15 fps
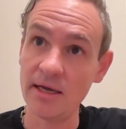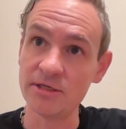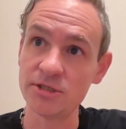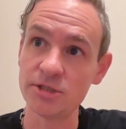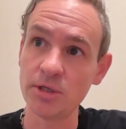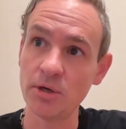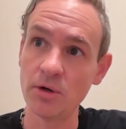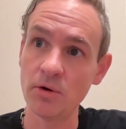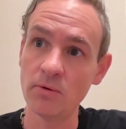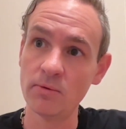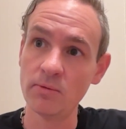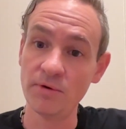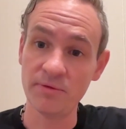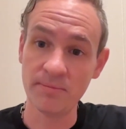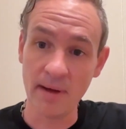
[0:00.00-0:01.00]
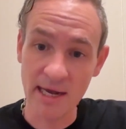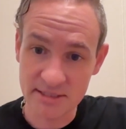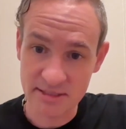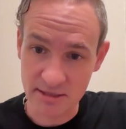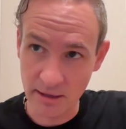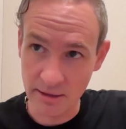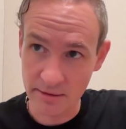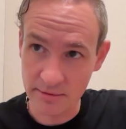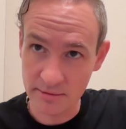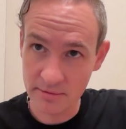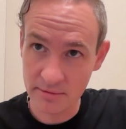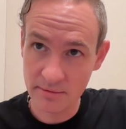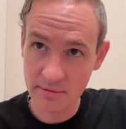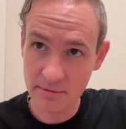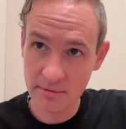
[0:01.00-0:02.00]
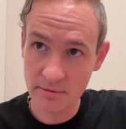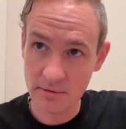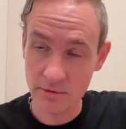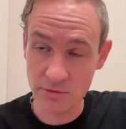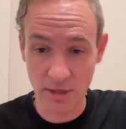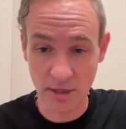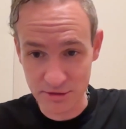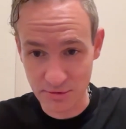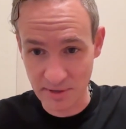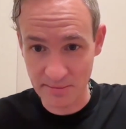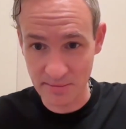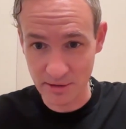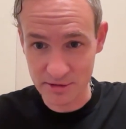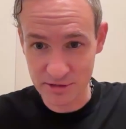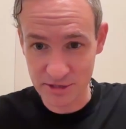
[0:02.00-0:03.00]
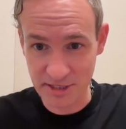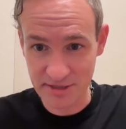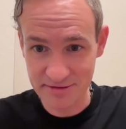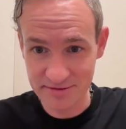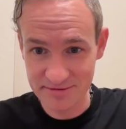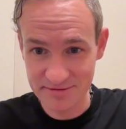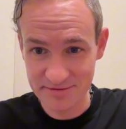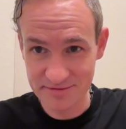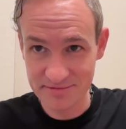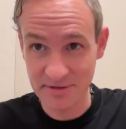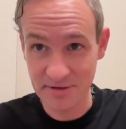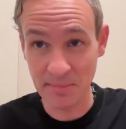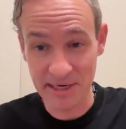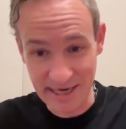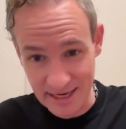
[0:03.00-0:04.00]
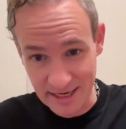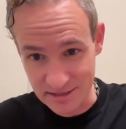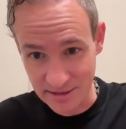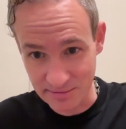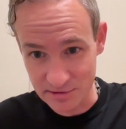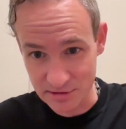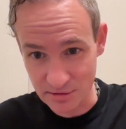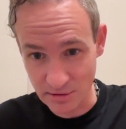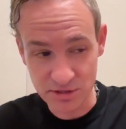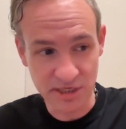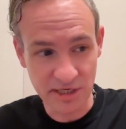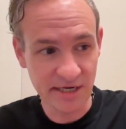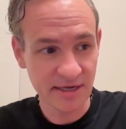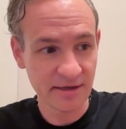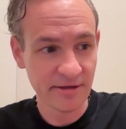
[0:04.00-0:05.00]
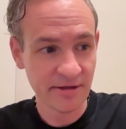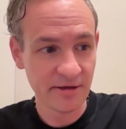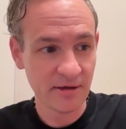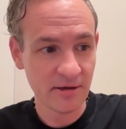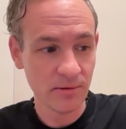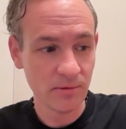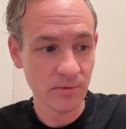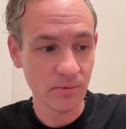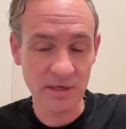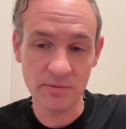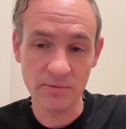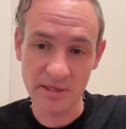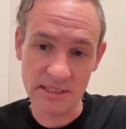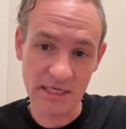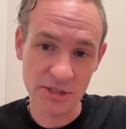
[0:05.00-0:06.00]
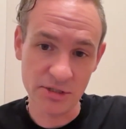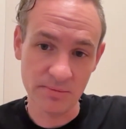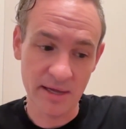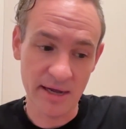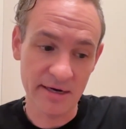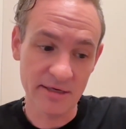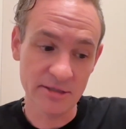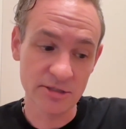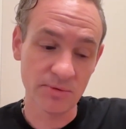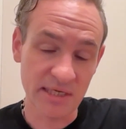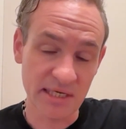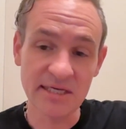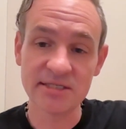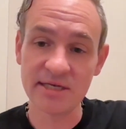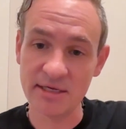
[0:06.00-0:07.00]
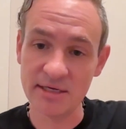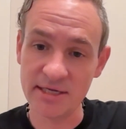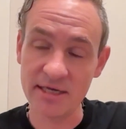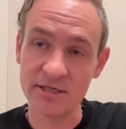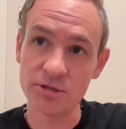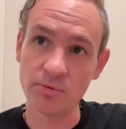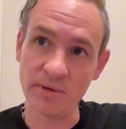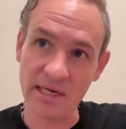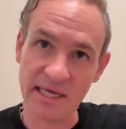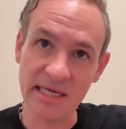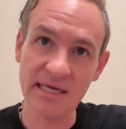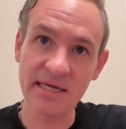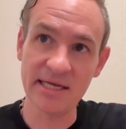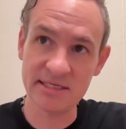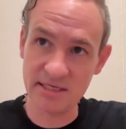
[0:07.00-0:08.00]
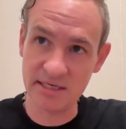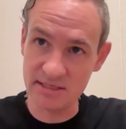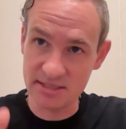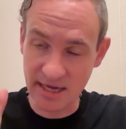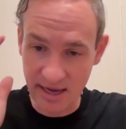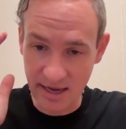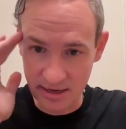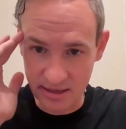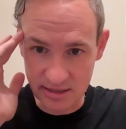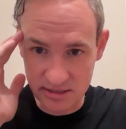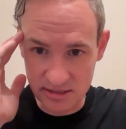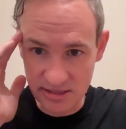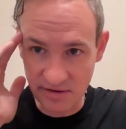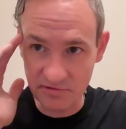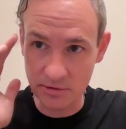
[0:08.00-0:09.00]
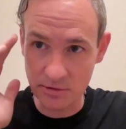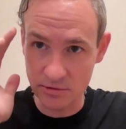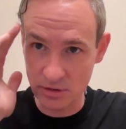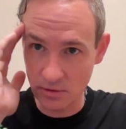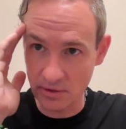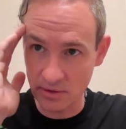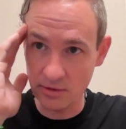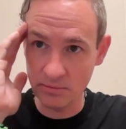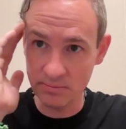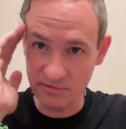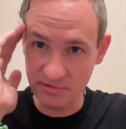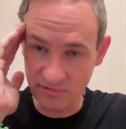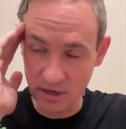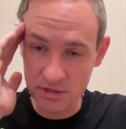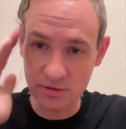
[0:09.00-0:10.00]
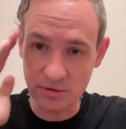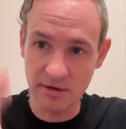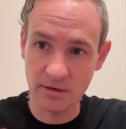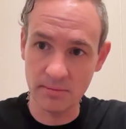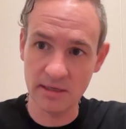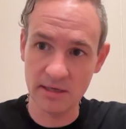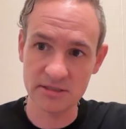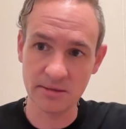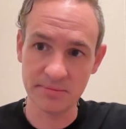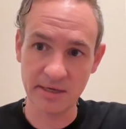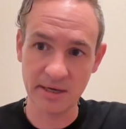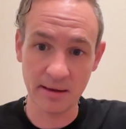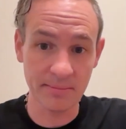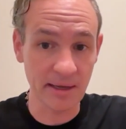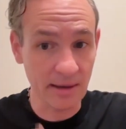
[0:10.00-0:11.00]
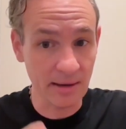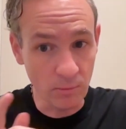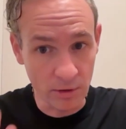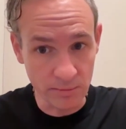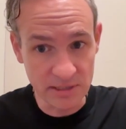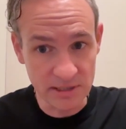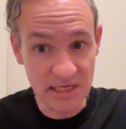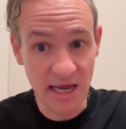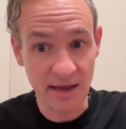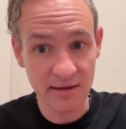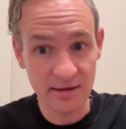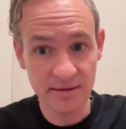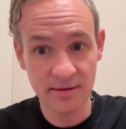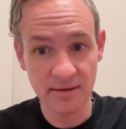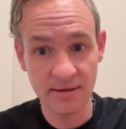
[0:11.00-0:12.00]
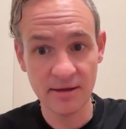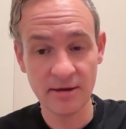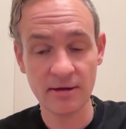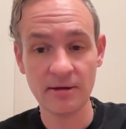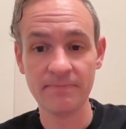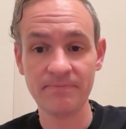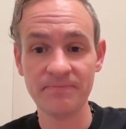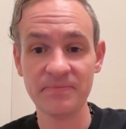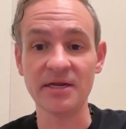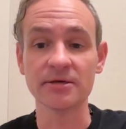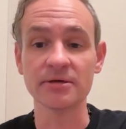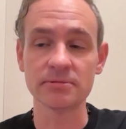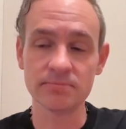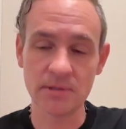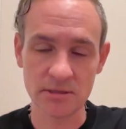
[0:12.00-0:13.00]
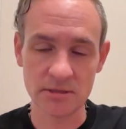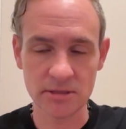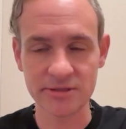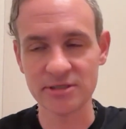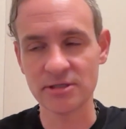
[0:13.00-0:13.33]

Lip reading: And so with my son, who's also named Archie, and my dad's name is Archie, we teach him that. And so he says that. So when he gets in his head and he's 7 years old and he'll be frustrated about something, I'm like, what do we say? And he goes, there's a